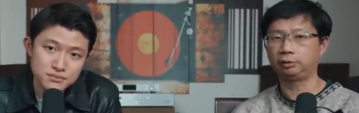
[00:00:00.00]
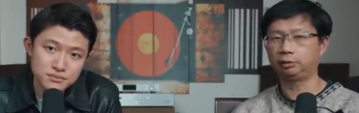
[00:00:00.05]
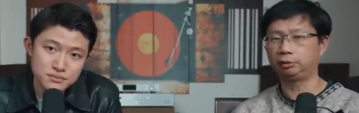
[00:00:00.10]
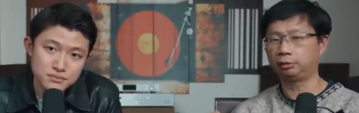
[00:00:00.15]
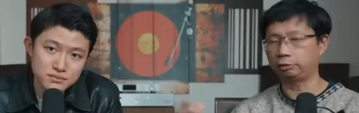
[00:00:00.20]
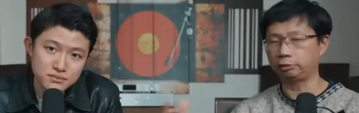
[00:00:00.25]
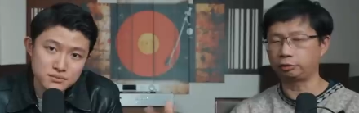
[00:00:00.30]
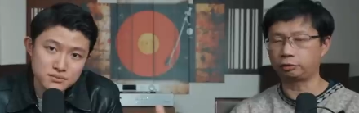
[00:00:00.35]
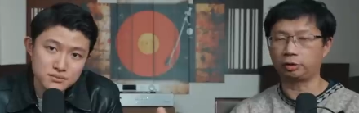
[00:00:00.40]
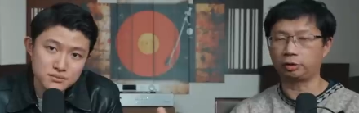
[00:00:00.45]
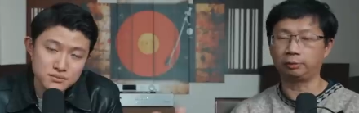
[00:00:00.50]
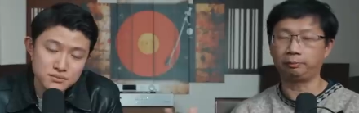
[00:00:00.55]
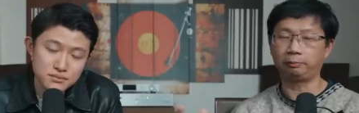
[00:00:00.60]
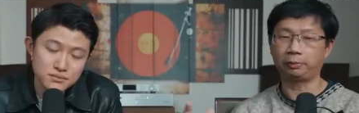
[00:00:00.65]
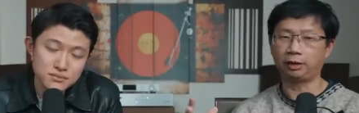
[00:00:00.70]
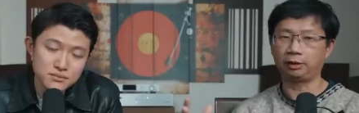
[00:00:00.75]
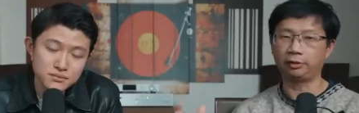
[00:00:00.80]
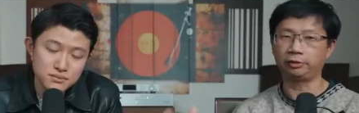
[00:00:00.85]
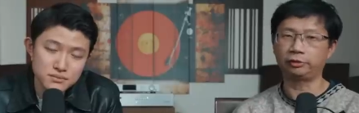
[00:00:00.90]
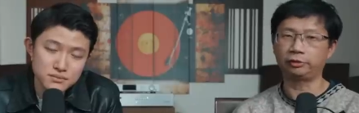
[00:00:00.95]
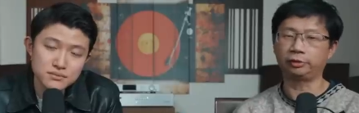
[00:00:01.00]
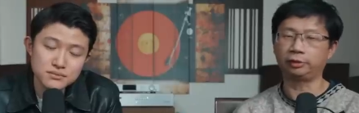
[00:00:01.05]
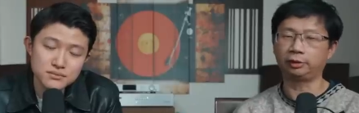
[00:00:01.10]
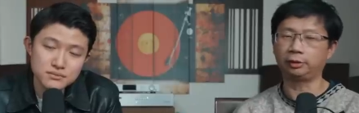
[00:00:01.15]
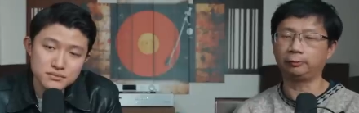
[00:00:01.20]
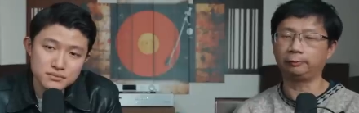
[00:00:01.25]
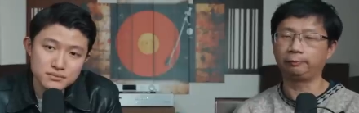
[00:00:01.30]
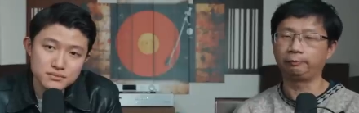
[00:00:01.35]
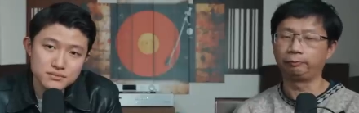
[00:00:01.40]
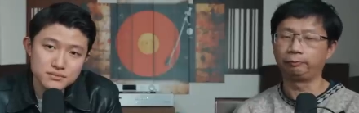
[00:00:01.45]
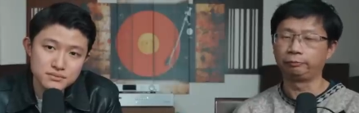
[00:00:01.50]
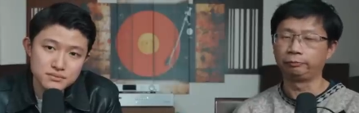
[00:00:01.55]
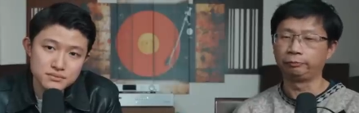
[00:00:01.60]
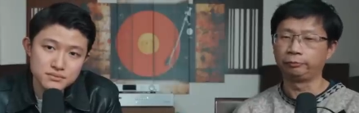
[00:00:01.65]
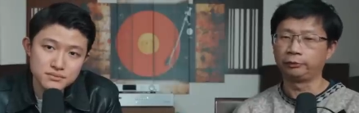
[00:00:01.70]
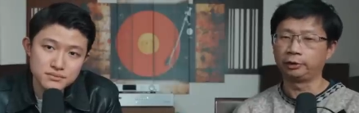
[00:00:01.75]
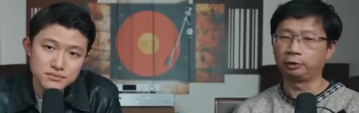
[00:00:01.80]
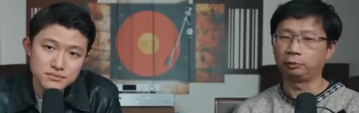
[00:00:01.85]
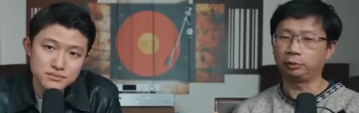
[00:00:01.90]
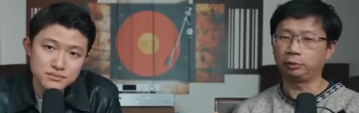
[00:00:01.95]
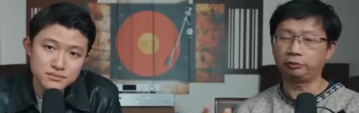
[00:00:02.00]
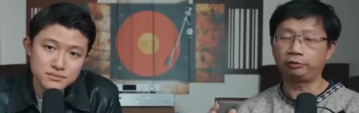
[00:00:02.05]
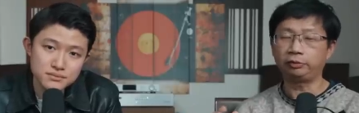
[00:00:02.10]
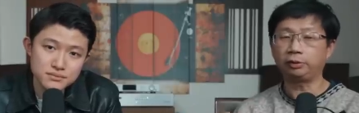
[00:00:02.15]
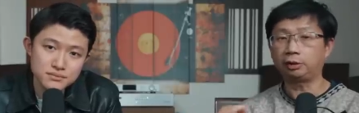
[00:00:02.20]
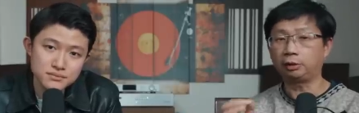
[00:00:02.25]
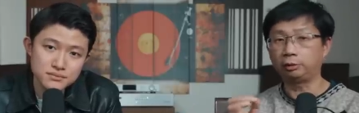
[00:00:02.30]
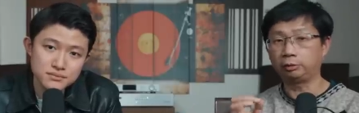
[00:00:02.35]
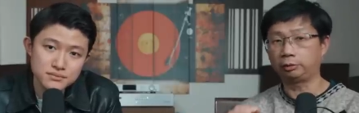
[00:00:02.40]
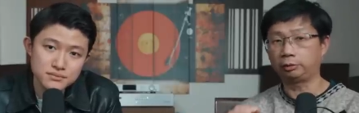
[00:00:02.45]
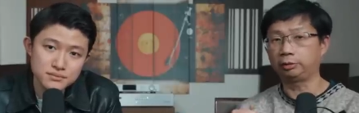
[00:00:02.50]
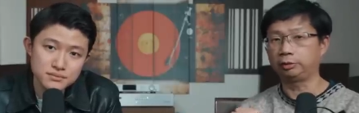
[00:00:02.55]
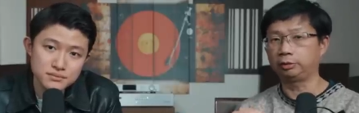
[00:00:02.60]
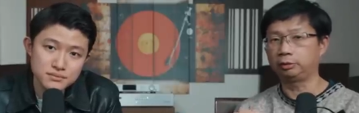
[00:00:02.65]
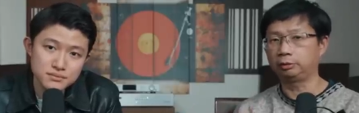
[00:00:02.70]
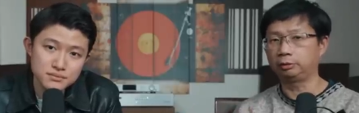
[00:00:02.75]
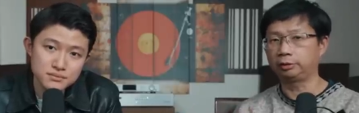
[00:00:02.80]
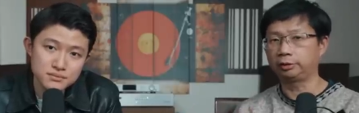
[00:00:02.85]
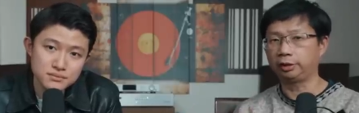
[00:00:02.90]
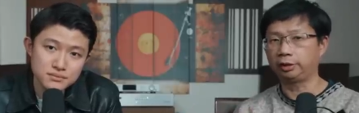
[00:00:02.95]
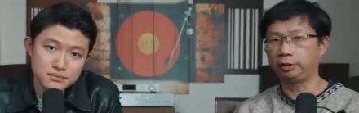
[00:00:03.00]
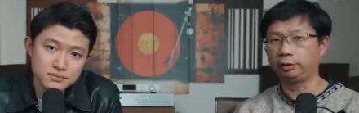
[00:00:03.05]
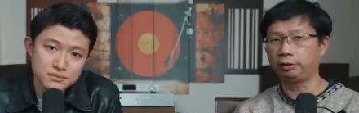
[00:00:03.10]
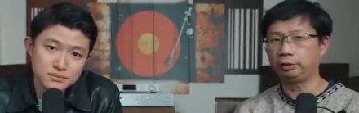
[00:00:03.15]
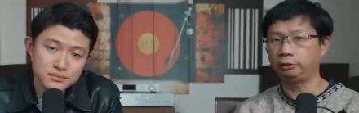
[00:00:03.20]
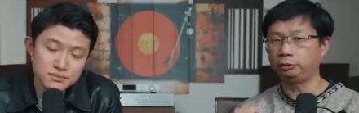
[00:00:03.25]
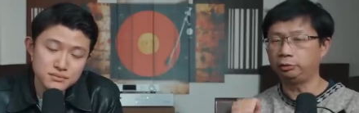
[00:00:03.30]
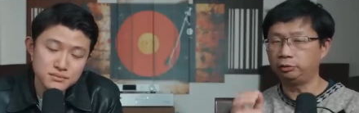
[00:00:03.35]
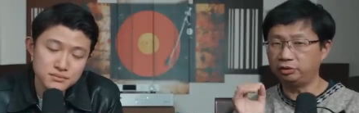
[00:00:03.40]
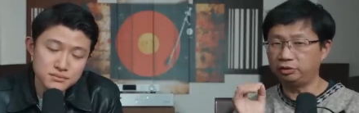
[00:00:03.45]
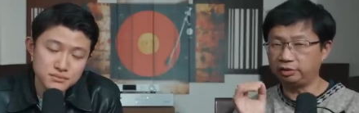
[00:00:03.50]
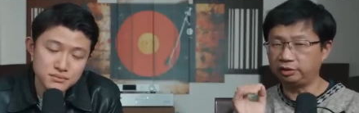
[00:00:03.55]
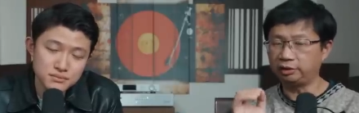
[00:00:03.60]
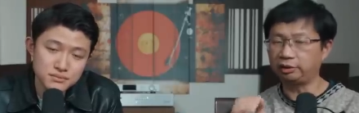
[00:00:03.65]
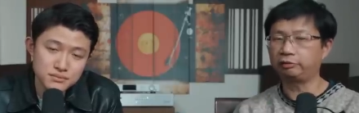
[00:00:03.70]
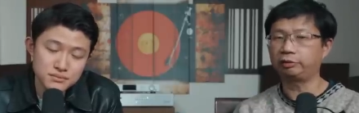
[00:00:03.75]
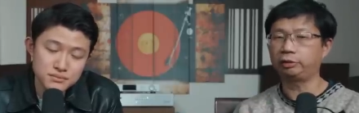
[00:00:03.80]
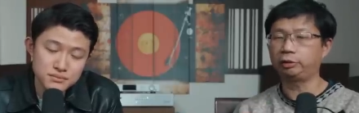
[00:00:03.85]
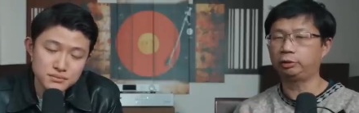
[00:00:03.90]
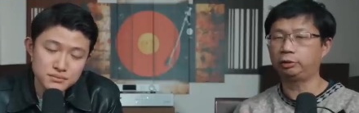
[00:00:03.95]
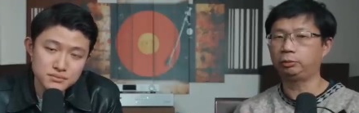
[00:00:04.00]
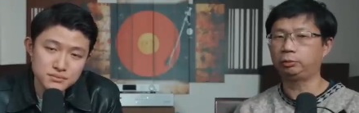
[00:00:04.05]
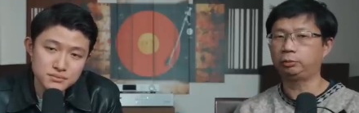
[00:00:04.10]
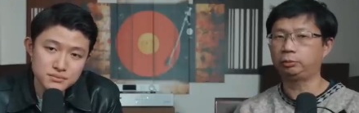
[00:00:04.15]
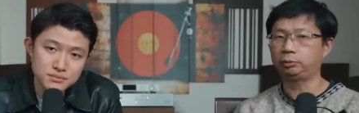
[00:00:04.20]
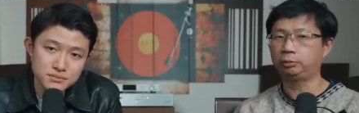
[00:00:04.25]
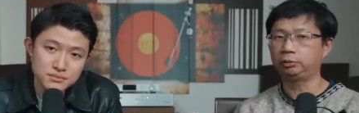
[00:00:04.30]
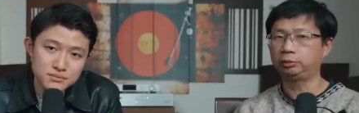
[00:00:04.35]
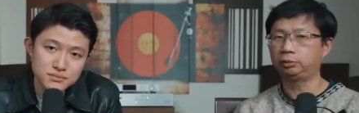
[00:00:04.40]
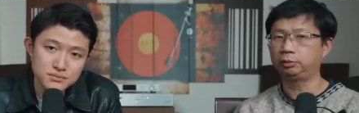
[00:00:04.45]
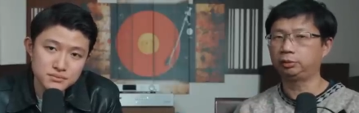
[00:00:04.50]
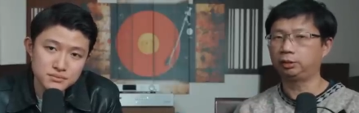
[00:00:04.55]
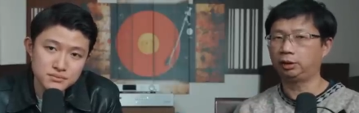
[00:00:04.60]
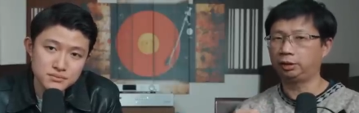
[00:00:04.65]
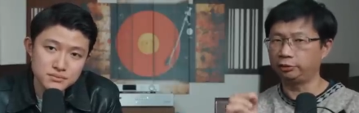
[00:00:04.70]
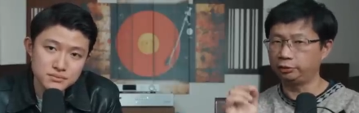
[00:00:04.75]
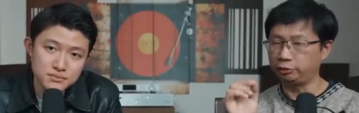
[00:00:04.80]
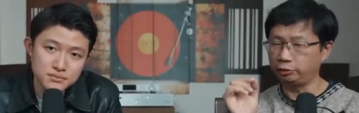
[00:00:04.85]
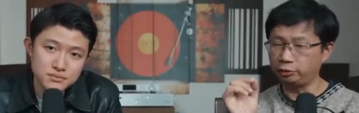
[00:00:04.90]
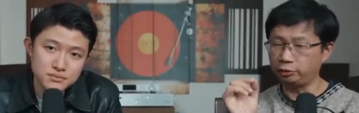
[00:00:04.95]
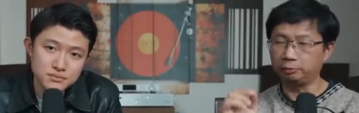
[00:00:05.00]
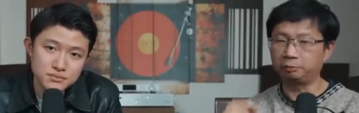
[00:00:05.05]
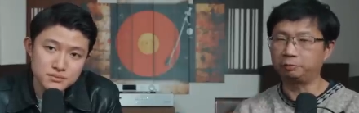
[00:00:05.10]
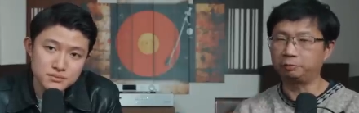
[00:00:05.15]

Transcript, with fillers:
Speaker 1: you know, you try to balance it out one thing I learned, okay, you never know until you